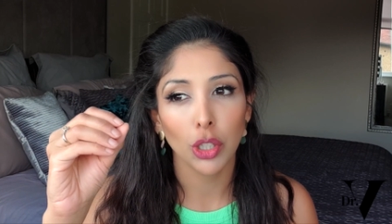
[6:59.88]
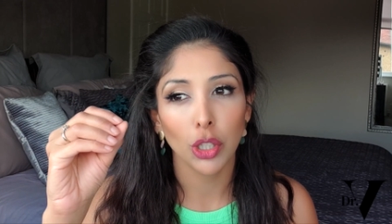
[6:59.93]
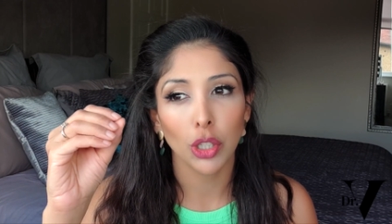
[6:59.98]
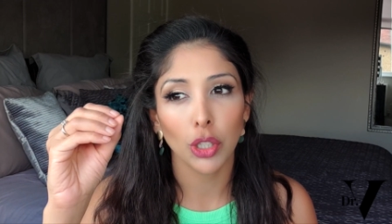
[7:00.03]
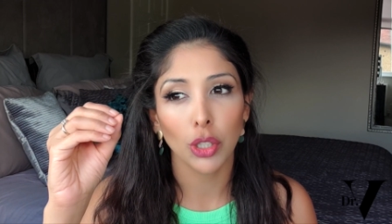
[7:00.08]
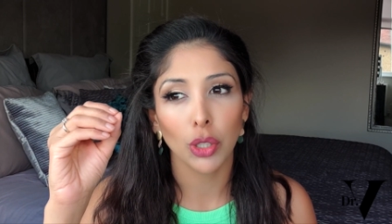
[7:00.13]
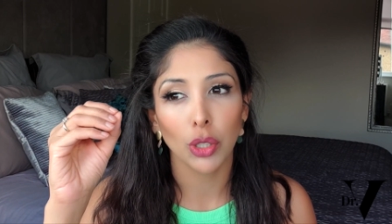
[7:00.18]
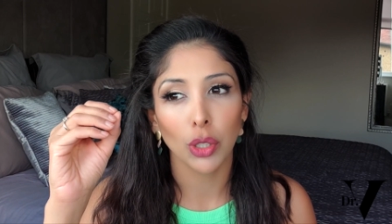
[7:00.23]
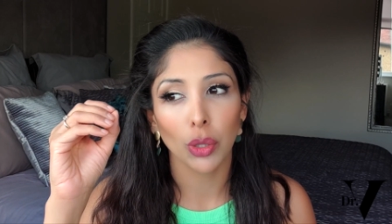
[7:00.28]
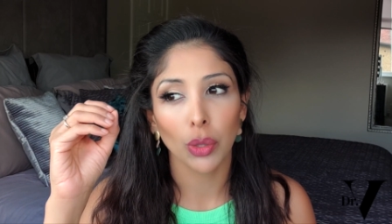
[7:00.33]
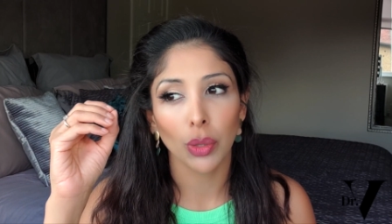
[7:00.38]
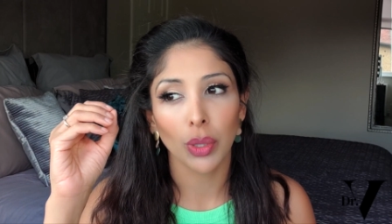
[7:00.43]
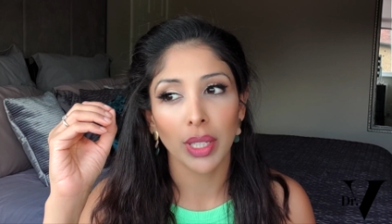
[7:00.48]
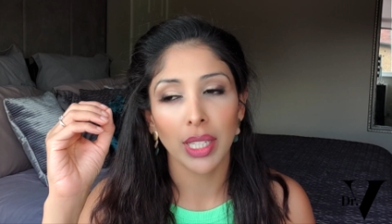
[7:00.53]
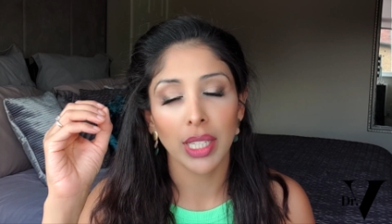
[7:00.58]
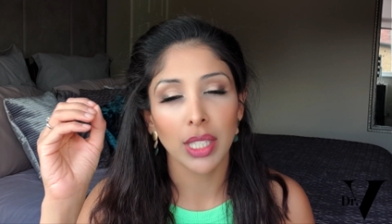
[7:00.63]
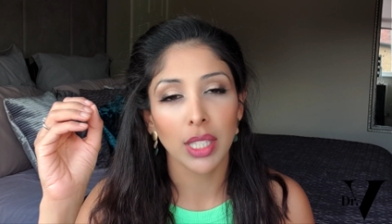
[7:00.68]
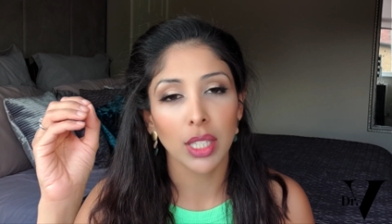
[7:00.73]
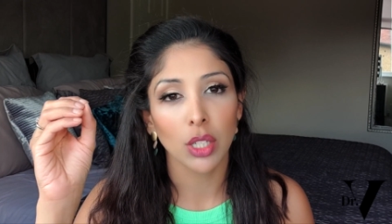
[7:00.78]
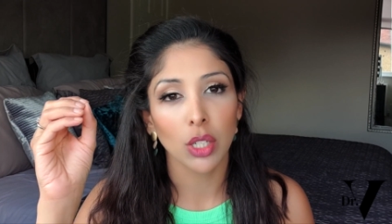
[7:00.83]
to
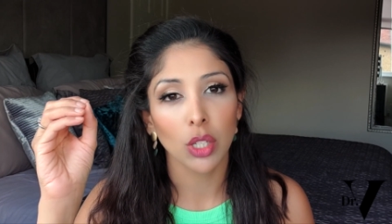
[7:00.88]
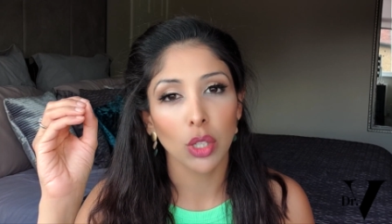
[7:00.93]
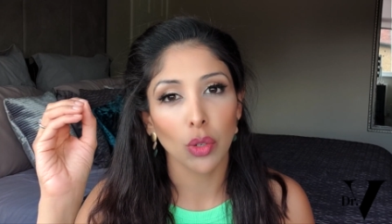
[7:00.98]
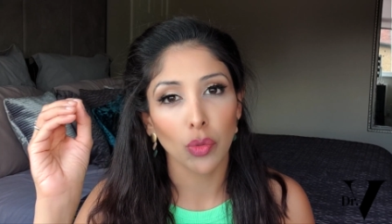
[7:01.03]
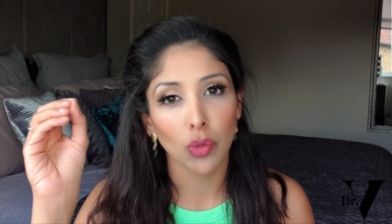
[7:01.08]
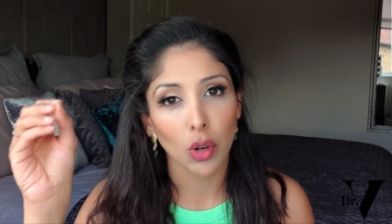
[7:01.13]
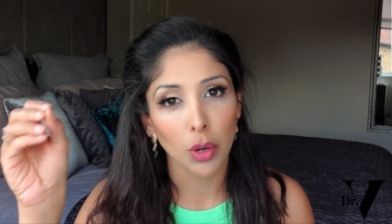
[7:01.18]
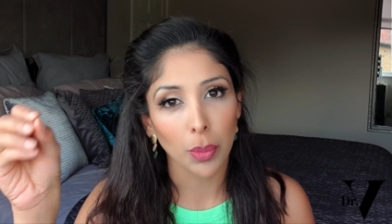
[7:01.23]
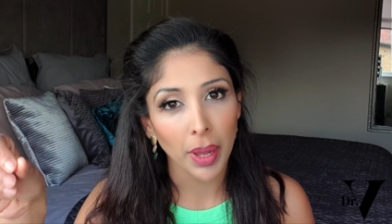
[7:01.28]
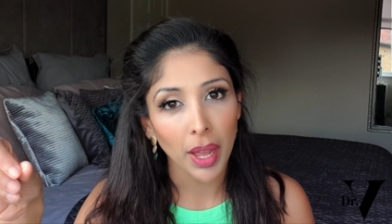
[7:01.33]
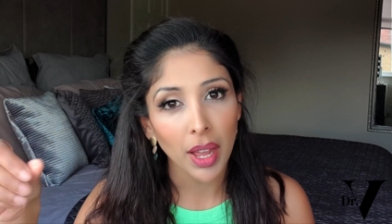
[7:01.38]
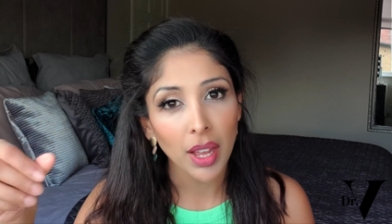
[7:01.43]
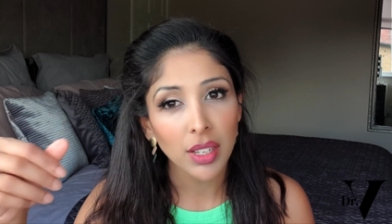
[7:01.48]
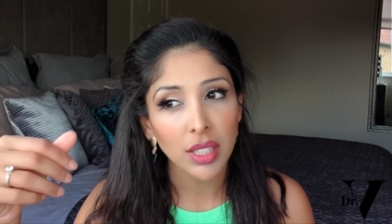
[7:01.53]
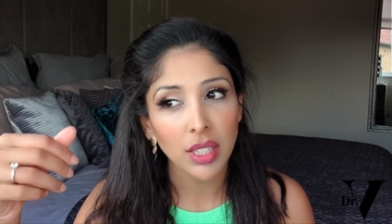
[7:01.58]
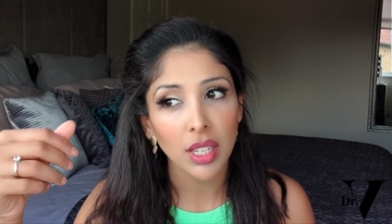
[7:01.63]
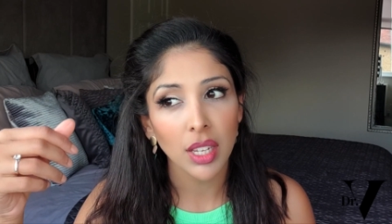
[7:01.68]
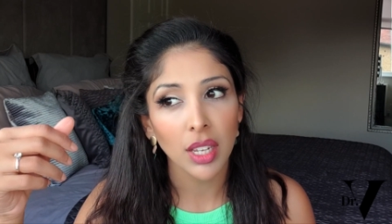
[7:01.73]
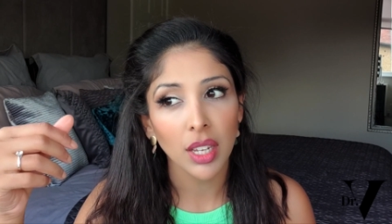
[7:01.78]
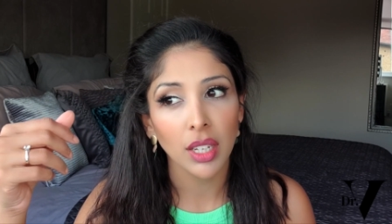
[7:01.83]
listen to the wrong
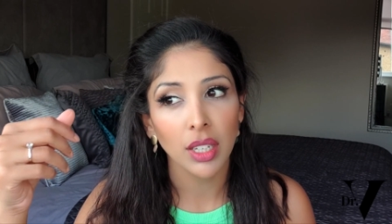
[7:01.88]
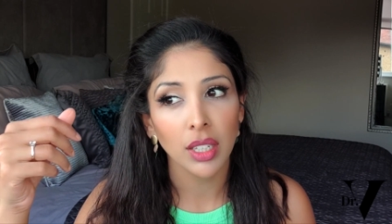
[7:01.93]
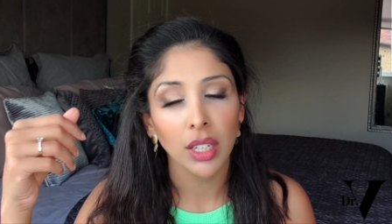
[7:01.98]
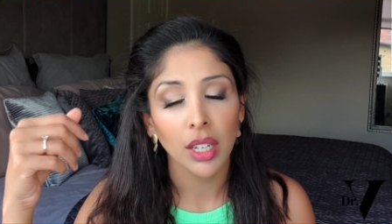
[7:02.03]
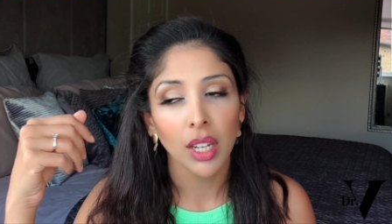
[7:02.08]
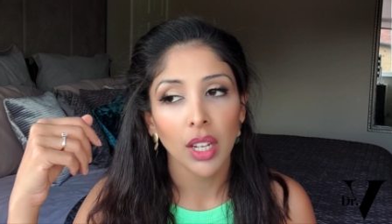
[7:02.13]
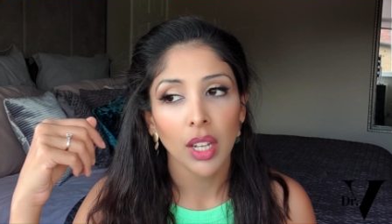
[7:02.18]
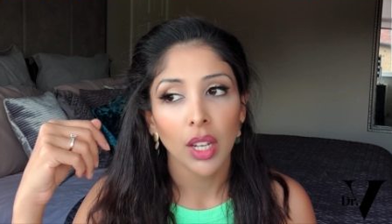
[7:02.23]
person